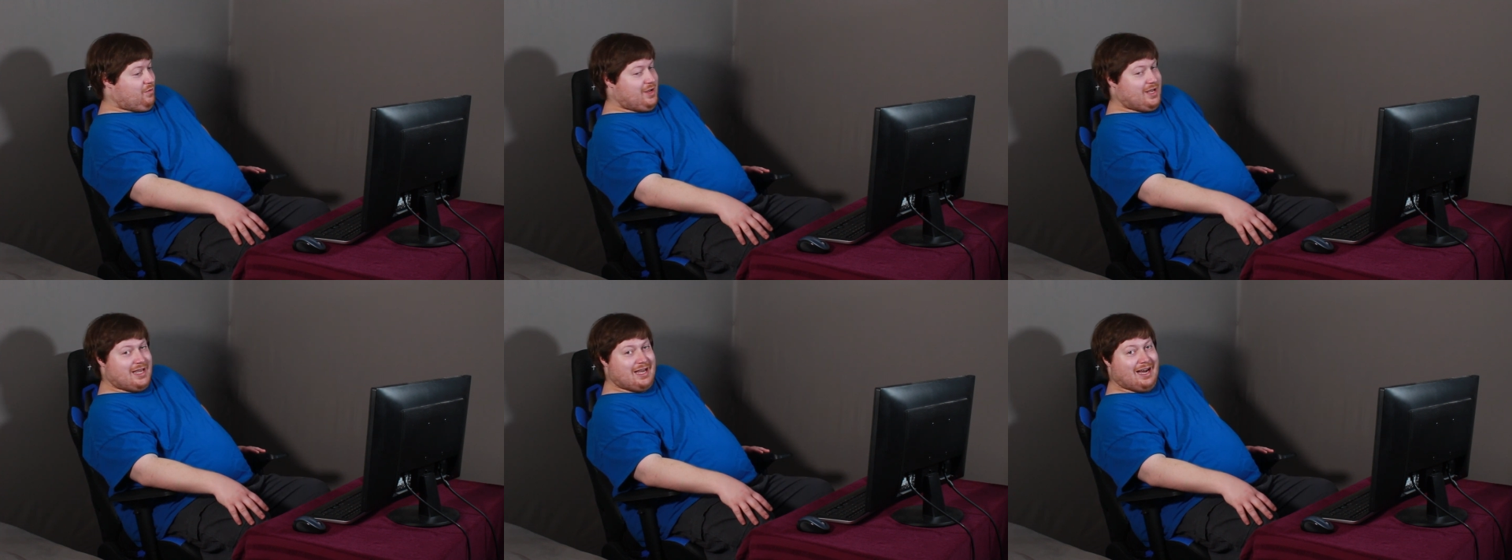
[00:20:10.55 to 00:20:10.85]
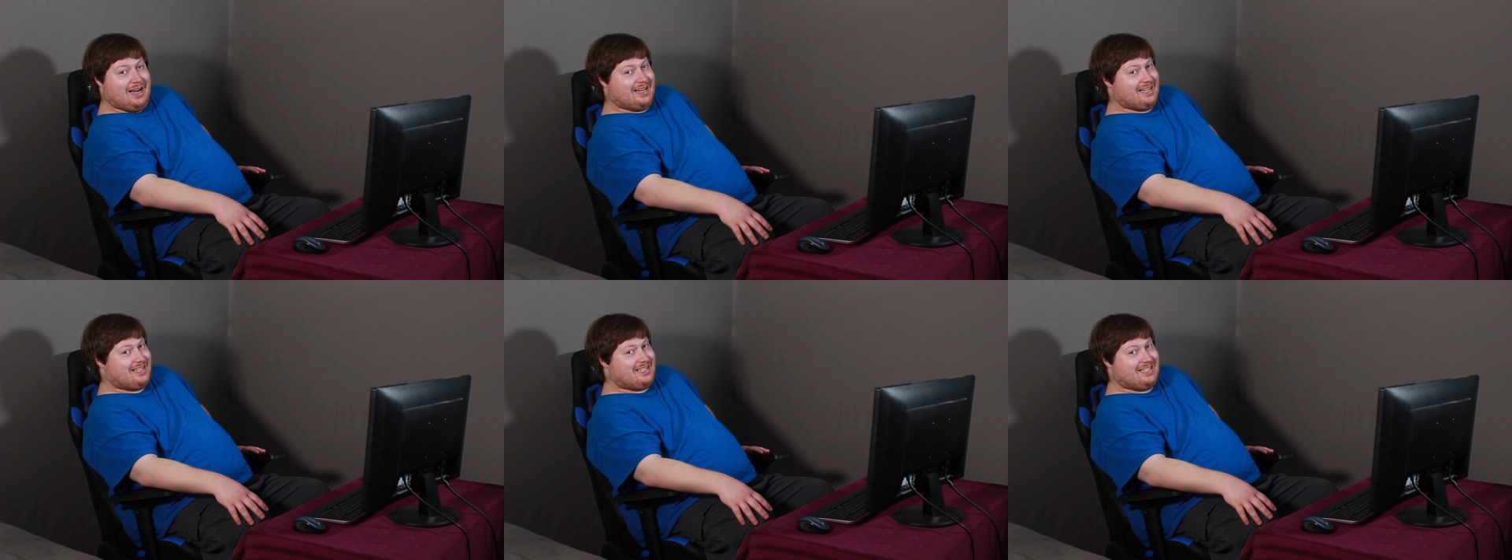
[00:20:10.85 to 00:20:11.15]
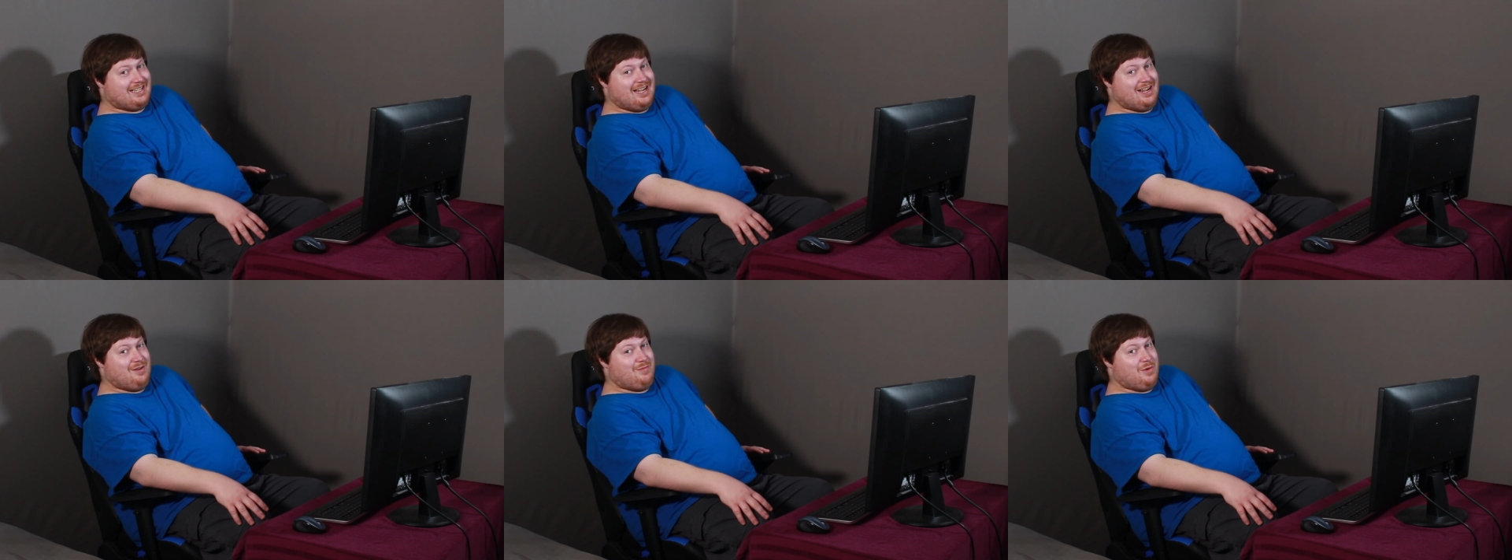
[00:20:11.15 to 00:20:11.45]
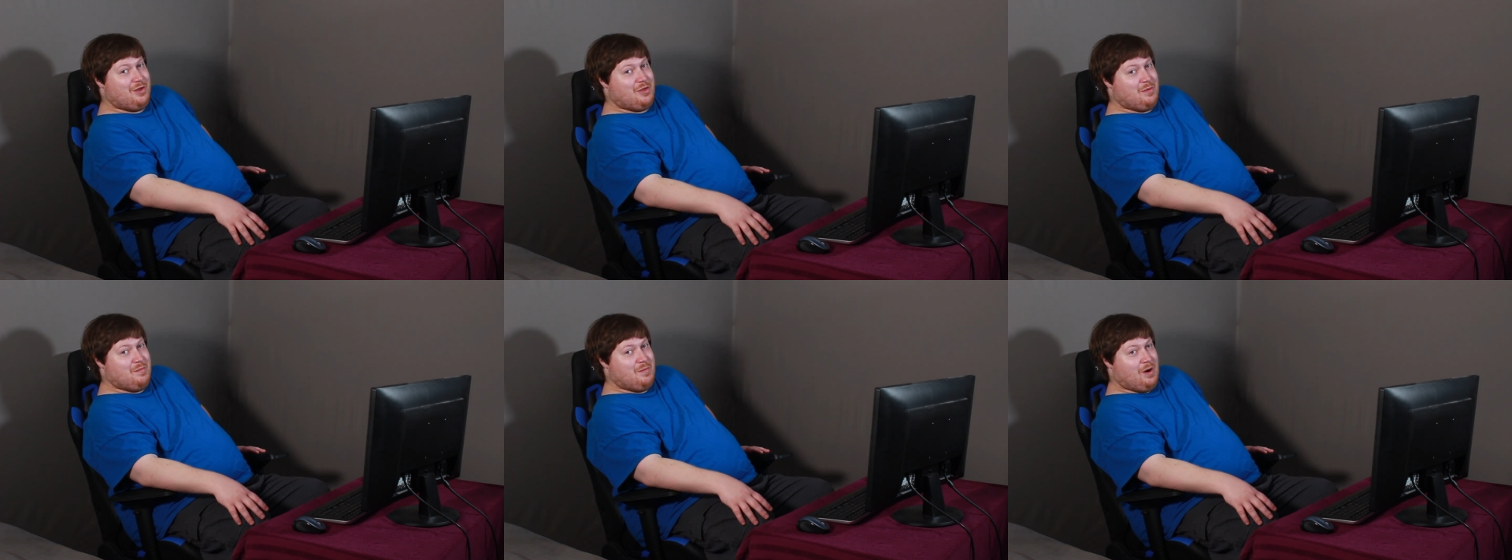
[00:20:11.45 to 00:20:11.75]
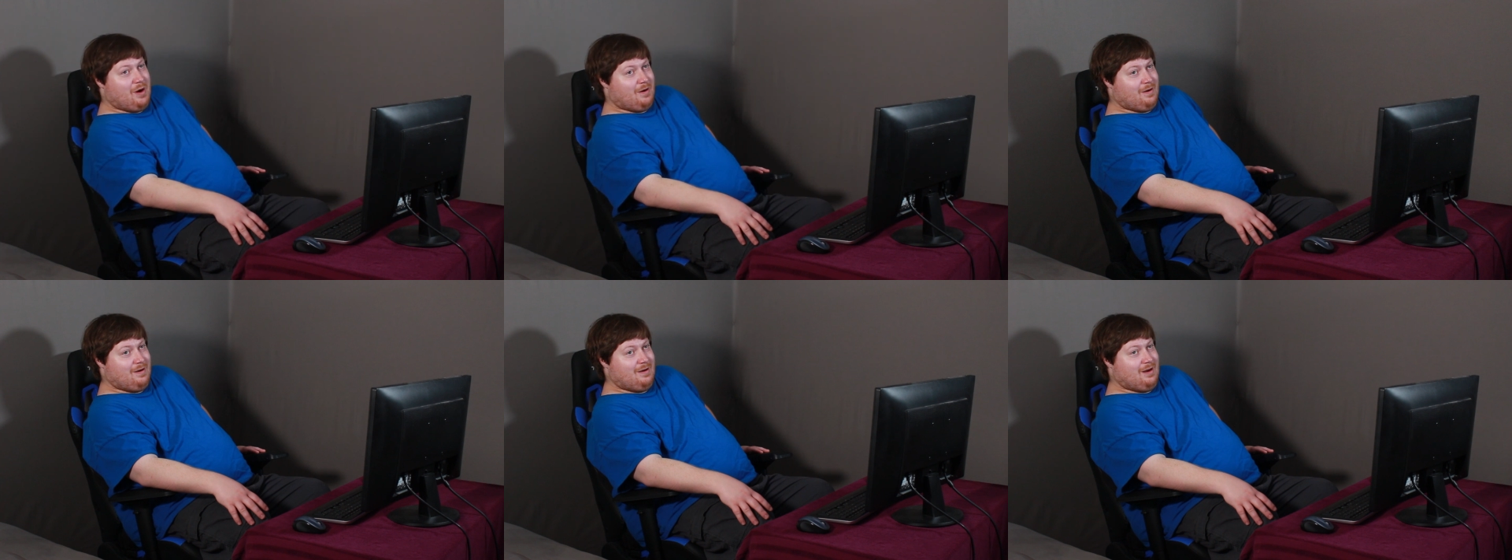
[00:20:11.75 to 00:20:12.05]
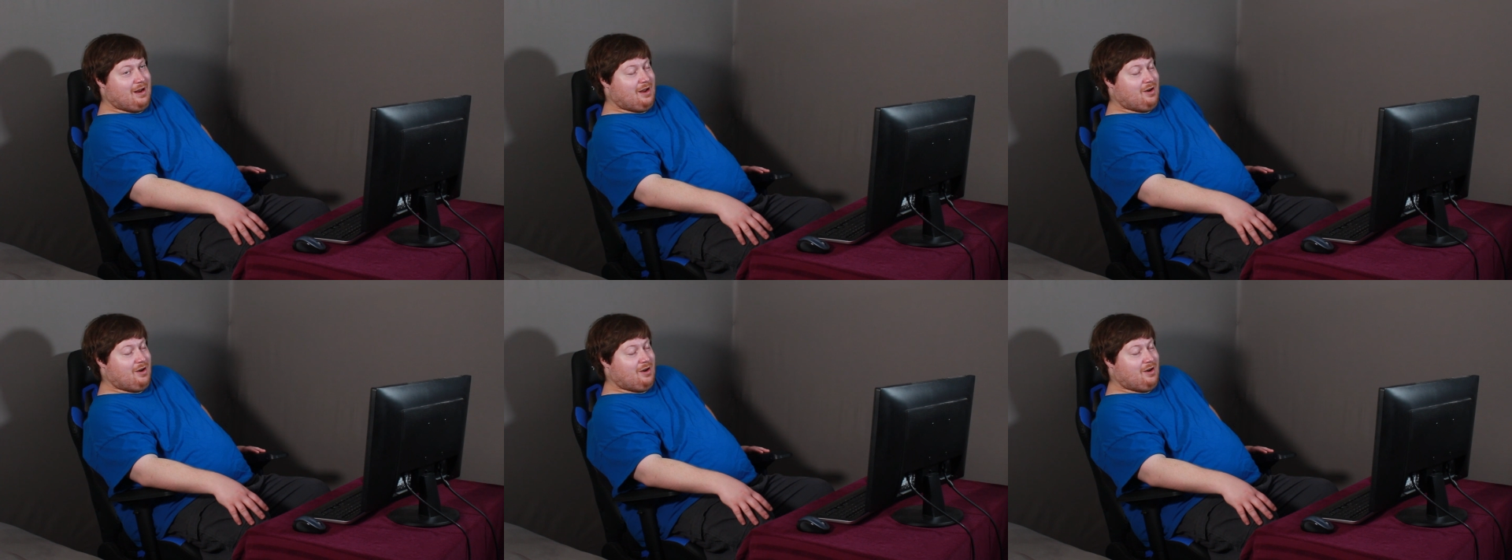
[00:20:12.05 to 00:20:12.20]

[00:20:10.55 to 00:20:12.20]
we got a scene with Martin,